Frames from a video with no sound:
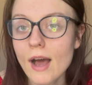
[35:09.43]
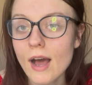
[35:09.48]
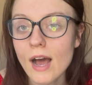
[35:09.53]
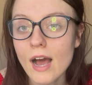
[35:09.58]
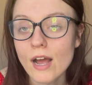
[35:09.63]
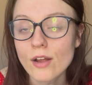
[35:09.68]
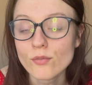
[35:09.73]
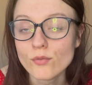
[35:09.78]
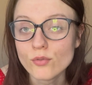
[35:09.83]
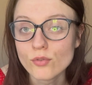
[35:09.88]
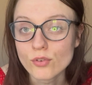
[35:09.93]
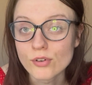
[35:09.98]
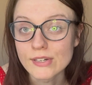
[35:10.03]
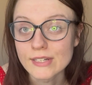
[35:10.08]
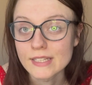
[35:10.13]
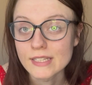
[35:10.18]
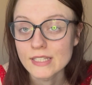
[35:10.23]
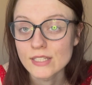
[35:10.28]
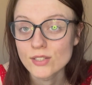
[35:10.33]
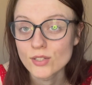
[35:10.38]
I
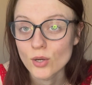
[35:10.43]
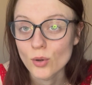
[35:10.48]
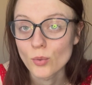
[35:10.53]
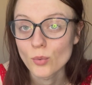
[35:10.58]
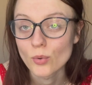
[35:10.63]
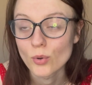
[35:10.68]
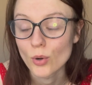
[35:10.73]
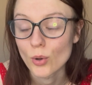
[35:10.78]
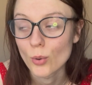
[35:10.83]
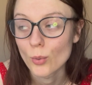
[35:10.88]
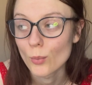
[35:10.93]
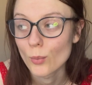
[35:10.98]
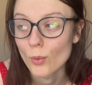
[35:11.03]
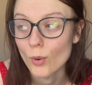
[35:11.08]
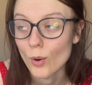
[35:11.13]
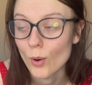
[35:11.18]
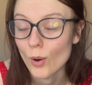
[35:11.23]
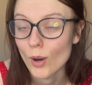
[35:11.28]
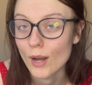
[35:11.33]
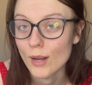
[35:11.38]
really don't know
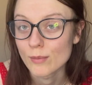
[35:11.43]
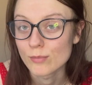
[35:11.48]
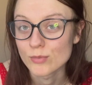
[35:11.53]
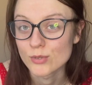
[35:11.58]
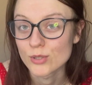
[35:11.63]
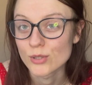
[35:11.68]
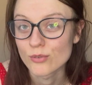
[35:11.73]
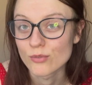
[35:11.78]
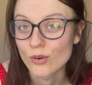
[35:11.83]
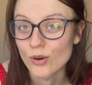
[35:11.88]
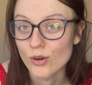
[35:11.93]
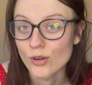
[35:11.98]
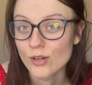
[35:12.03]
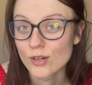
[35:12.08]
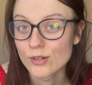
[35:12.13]
what I'm doing wrong.